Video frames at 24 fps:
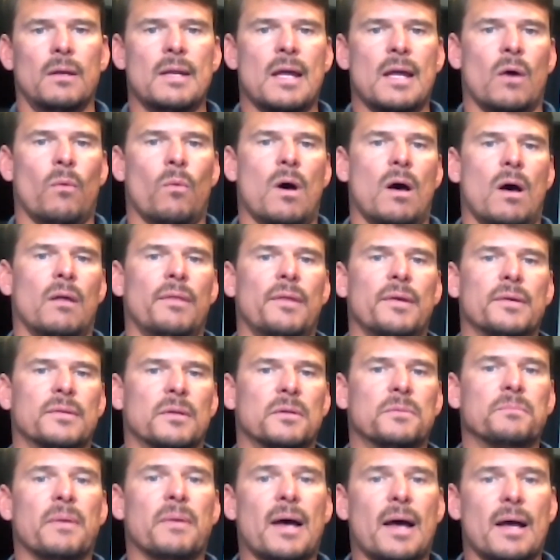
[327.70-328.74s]
Now, while this
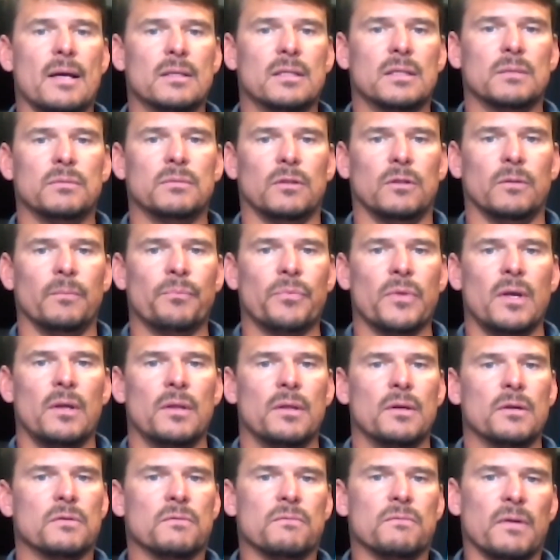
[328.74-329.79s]
is possible,
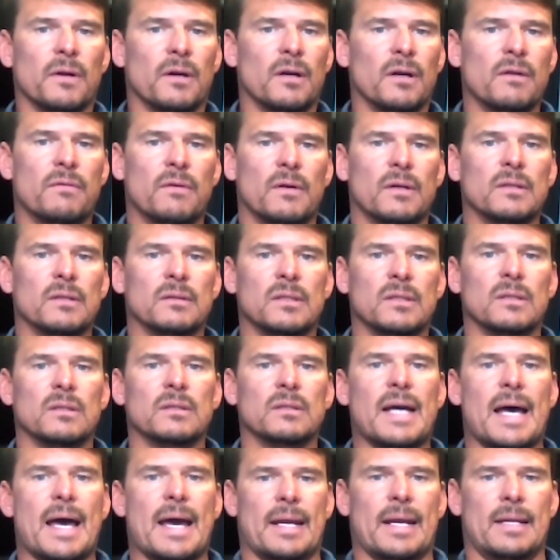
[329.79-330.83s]
there's very, very little
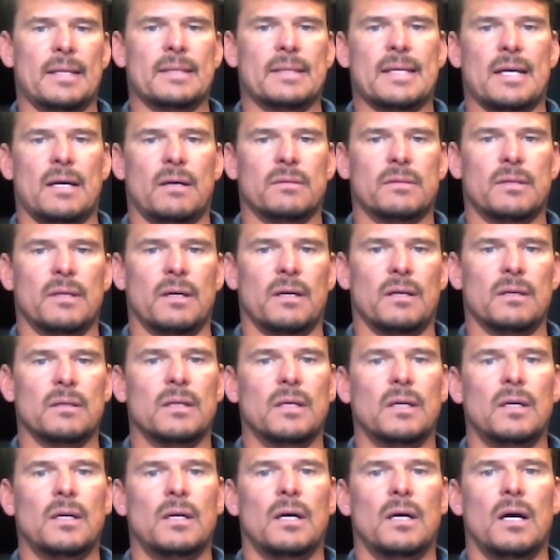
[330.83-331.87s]
guidance out
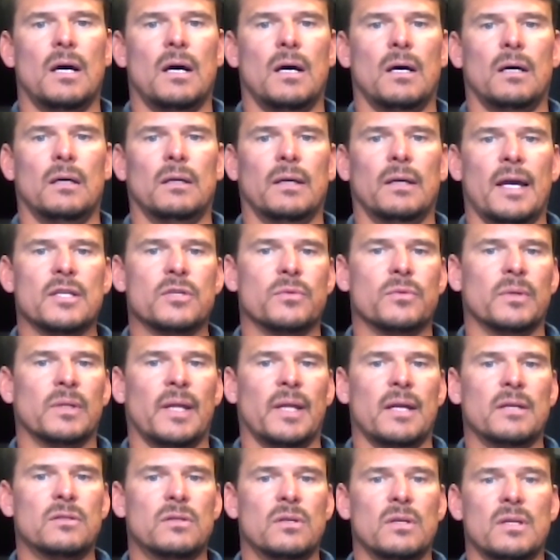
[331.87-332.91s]
there as it
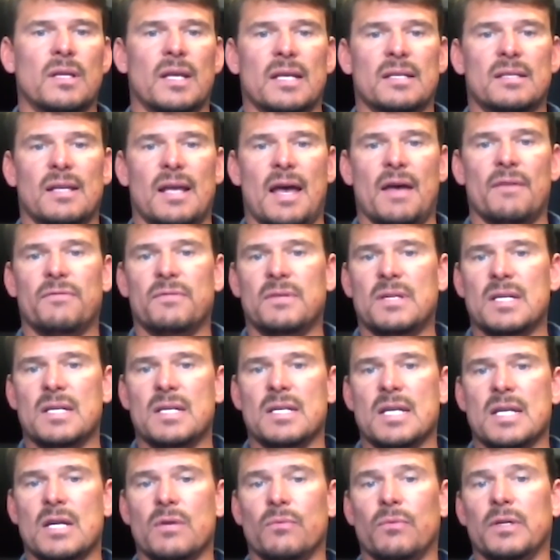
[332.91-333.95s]
relates to the
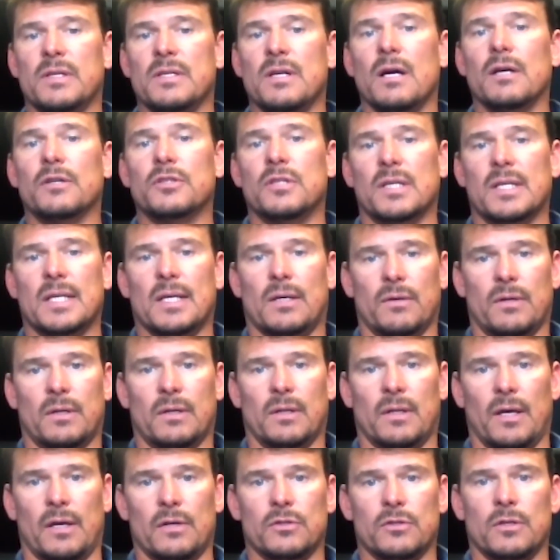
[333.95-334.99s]
FTE reduction
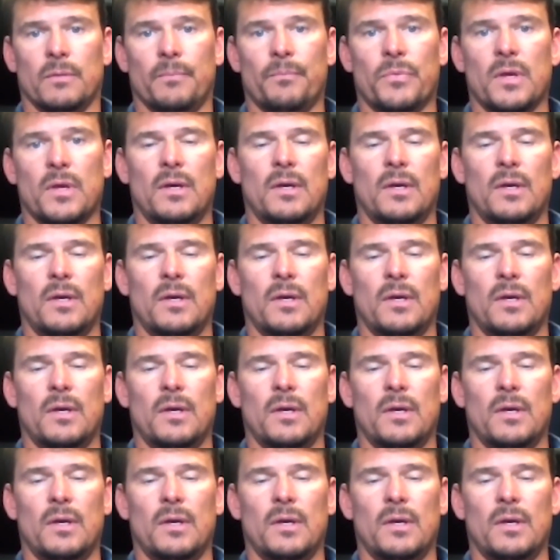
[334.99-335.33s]
calculation.